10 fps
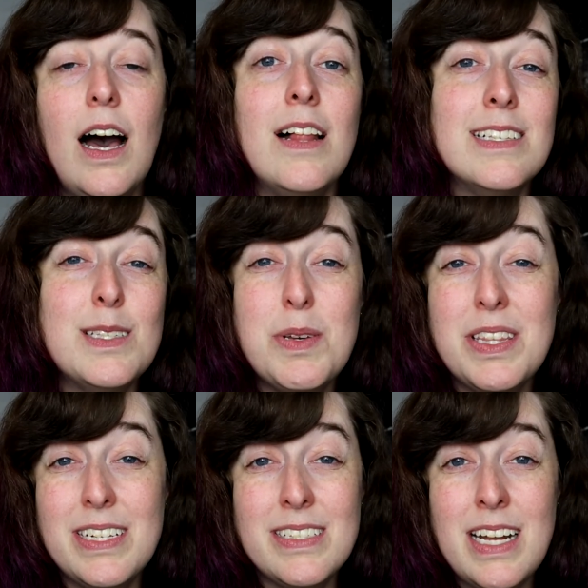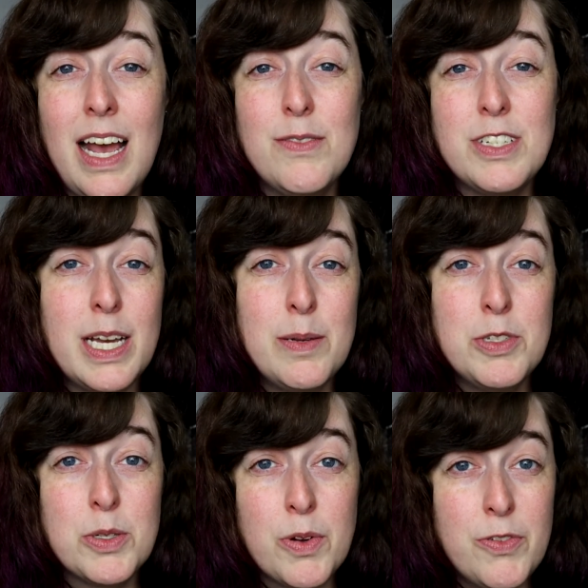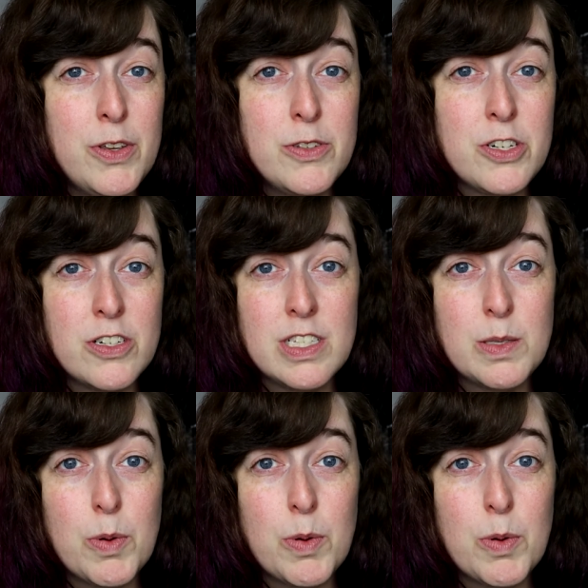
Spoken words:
Elizabeth doesn't have time to refuse Darcy's